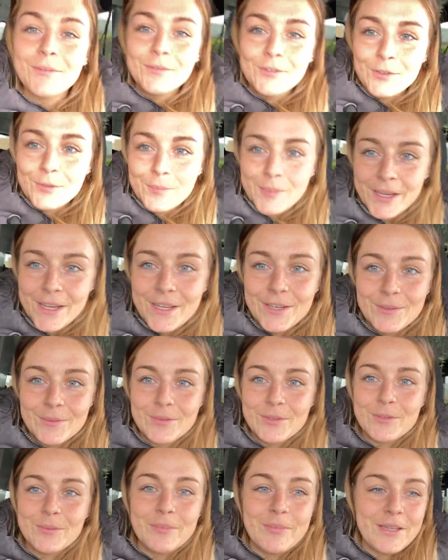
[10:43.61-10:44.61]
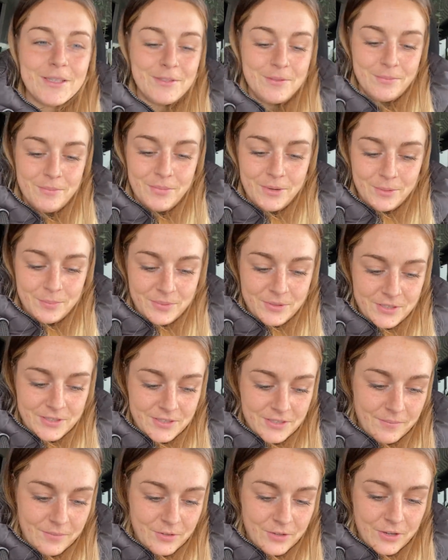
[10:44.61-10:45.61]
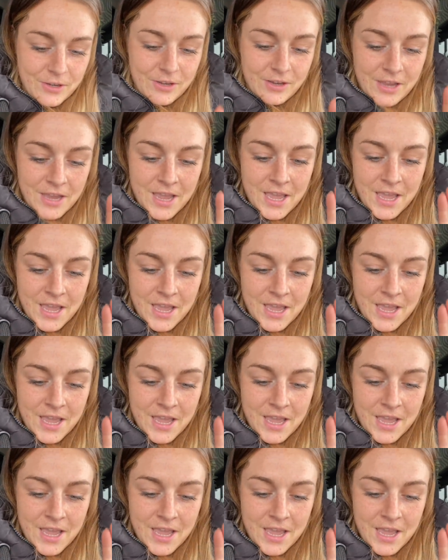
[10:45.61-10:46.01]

just picking up some bits and bobs. So